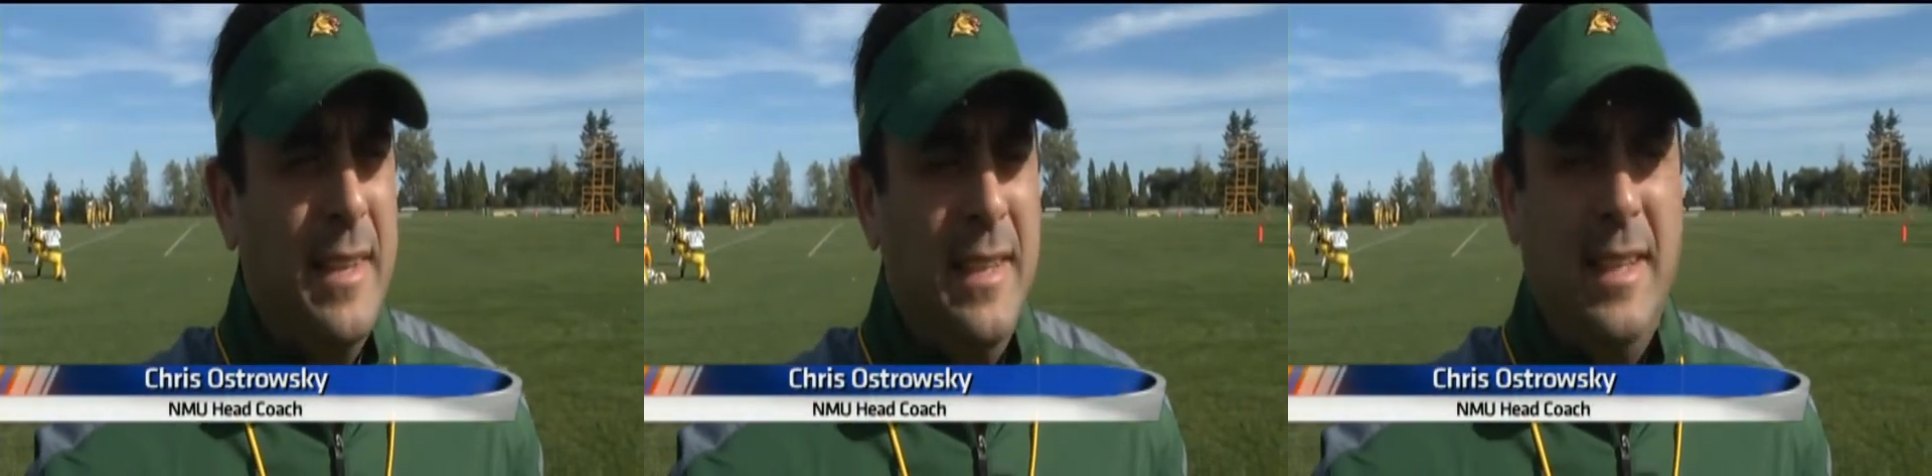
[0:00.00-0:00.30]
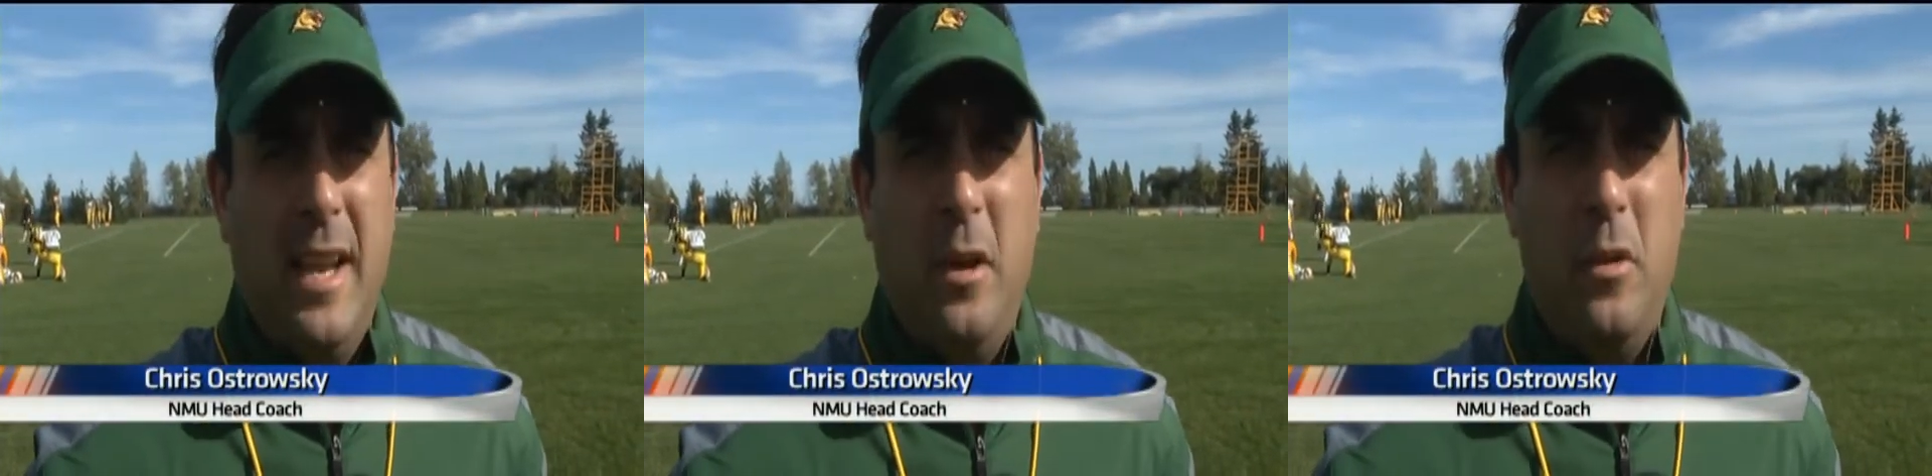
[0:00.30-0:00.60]
in
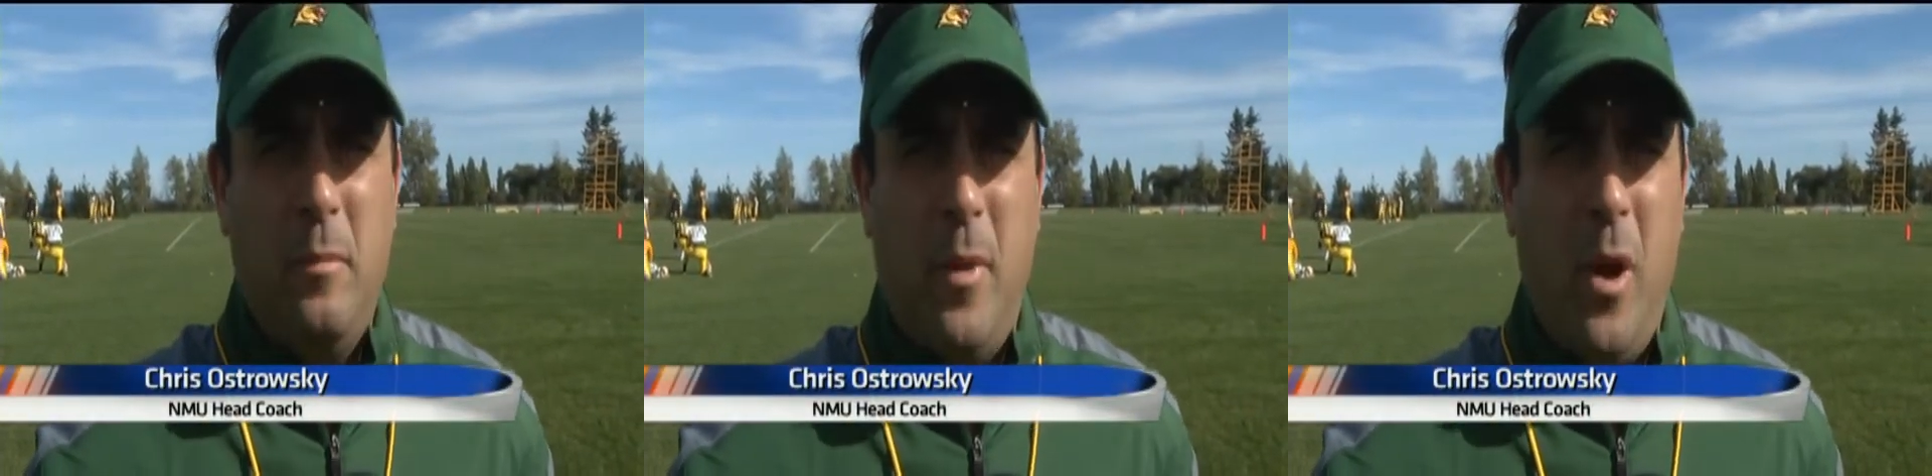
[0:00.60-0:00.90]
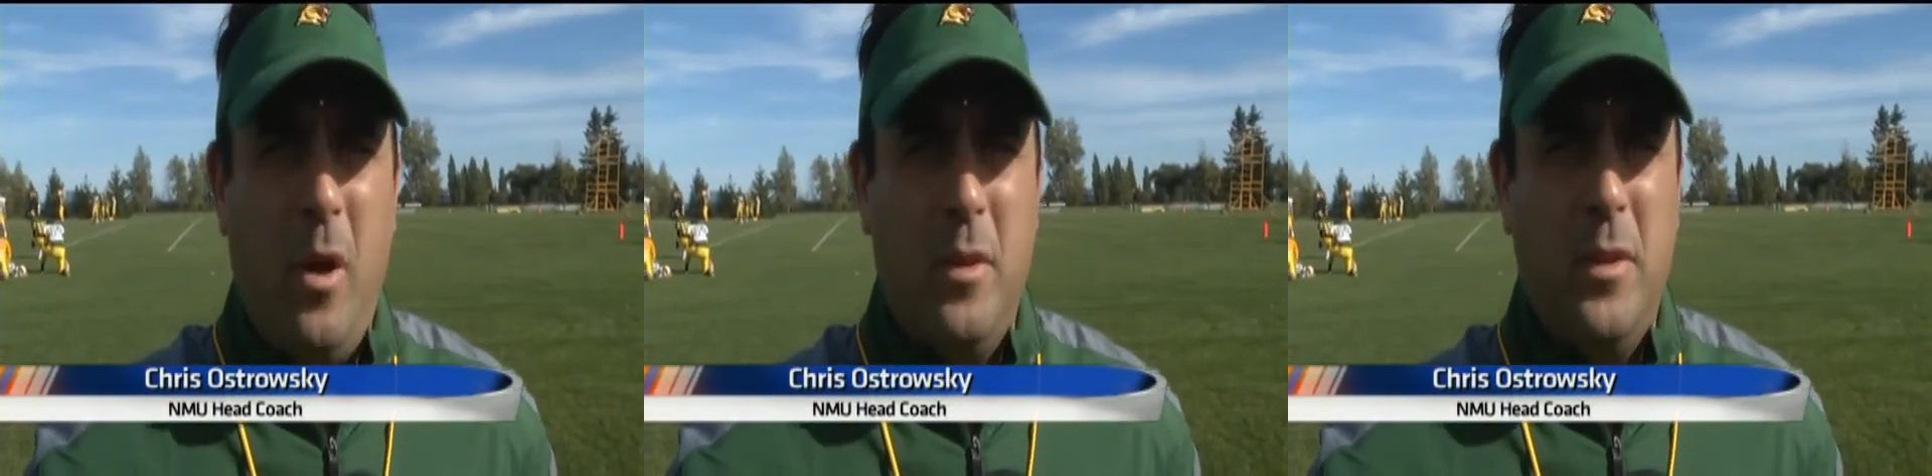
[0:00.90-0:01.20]
the air to the
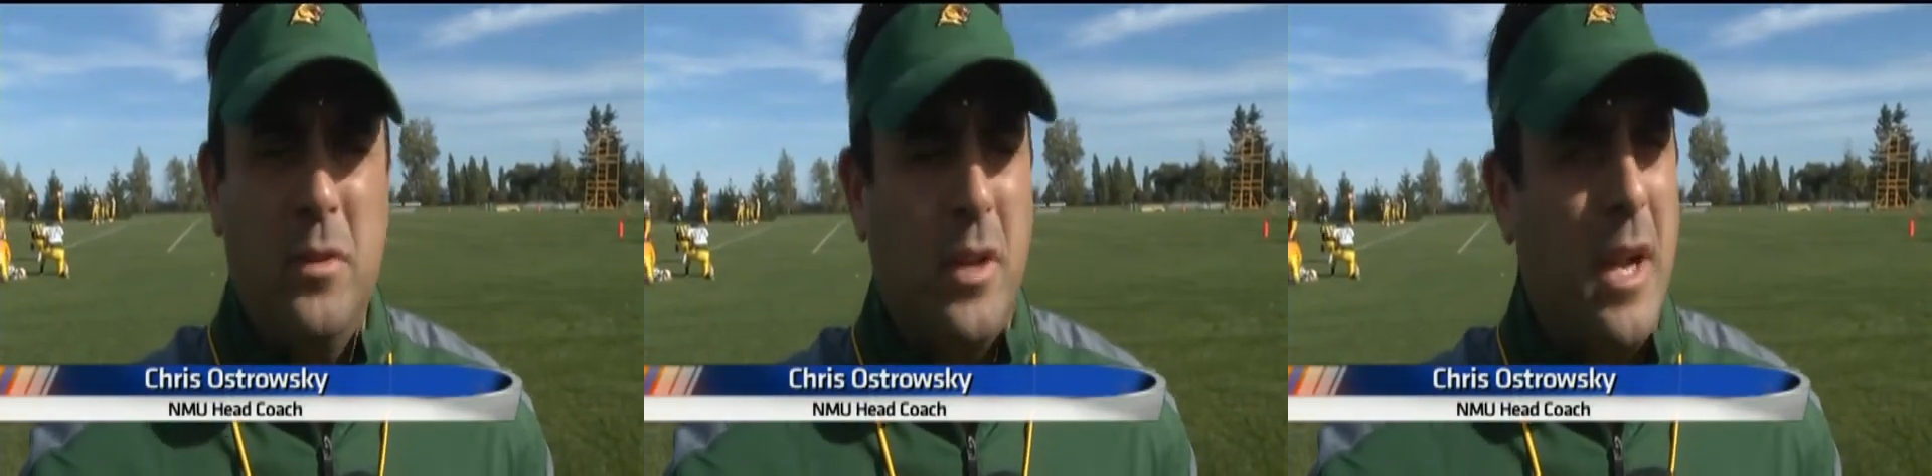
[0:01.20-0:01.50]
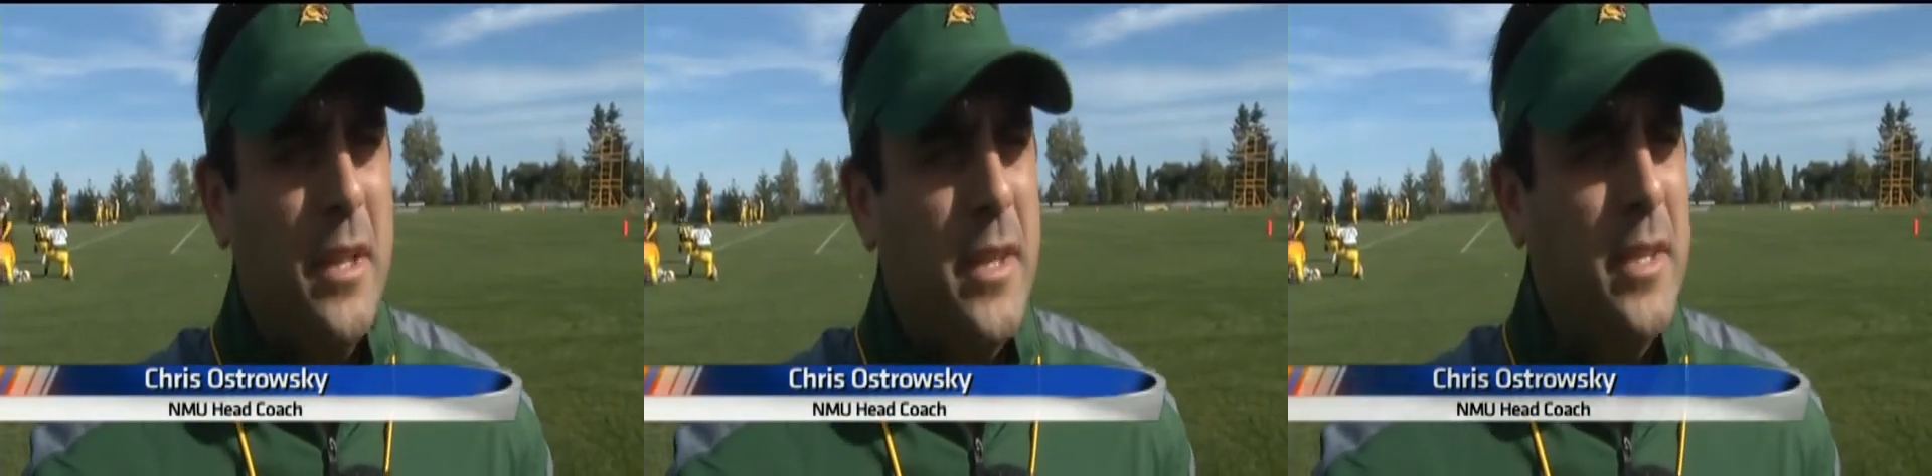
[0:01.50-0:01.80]
ball, and those are kind
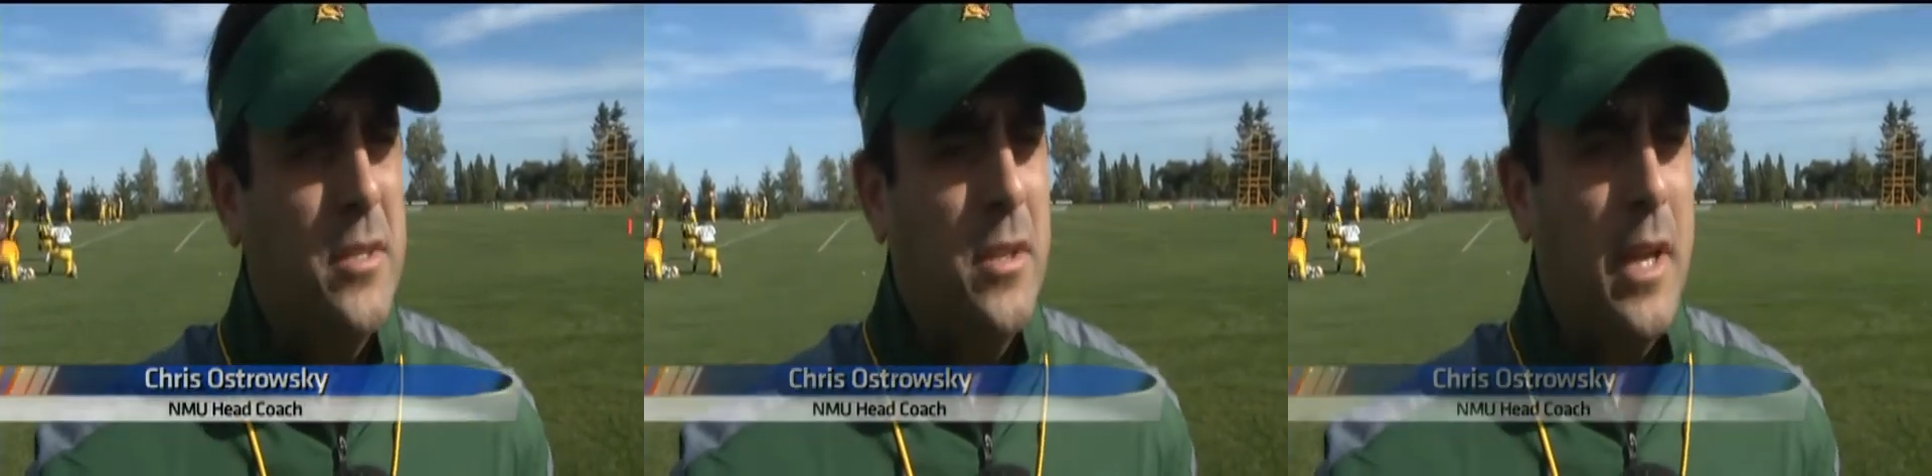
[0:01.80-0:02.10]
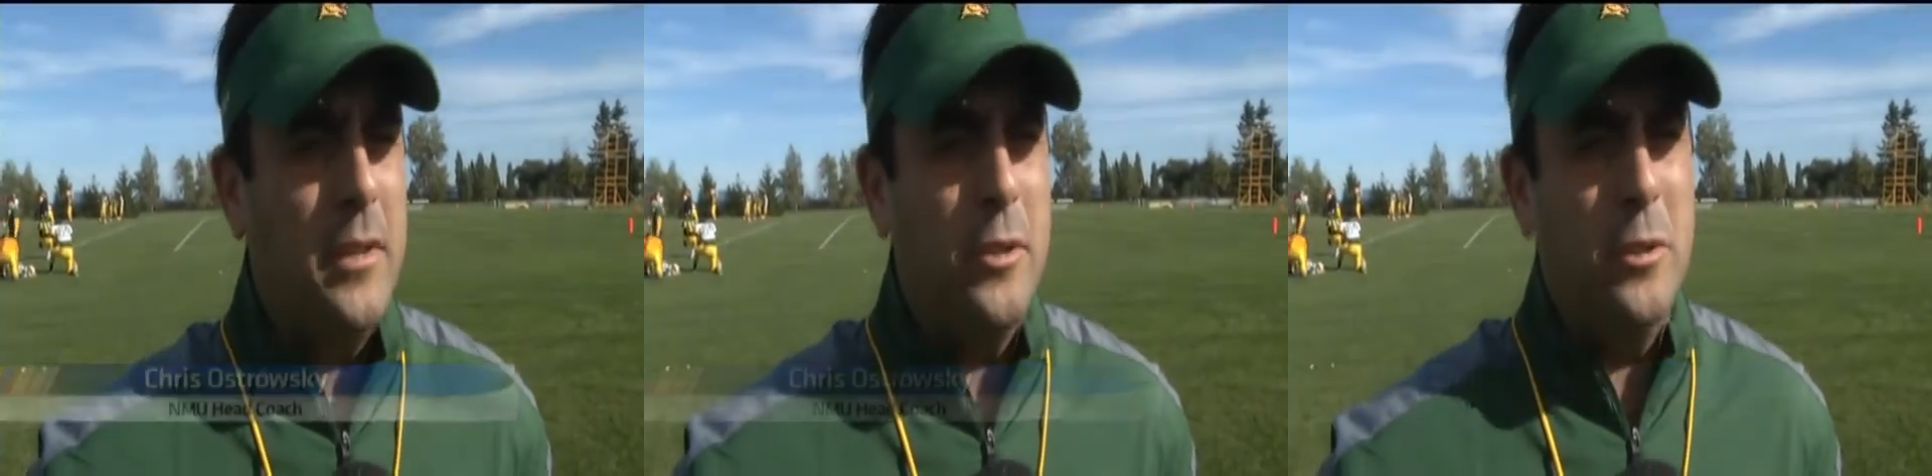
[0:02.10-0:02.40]
of things you
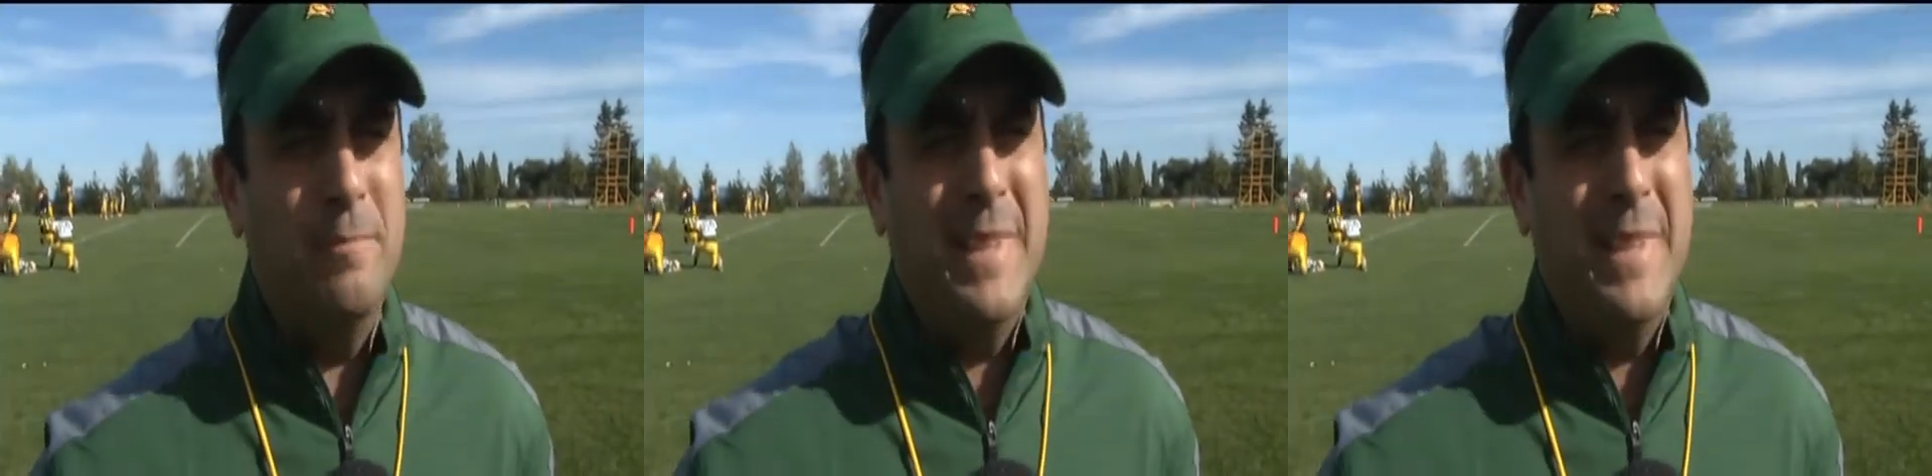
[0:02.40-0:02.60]
got to do.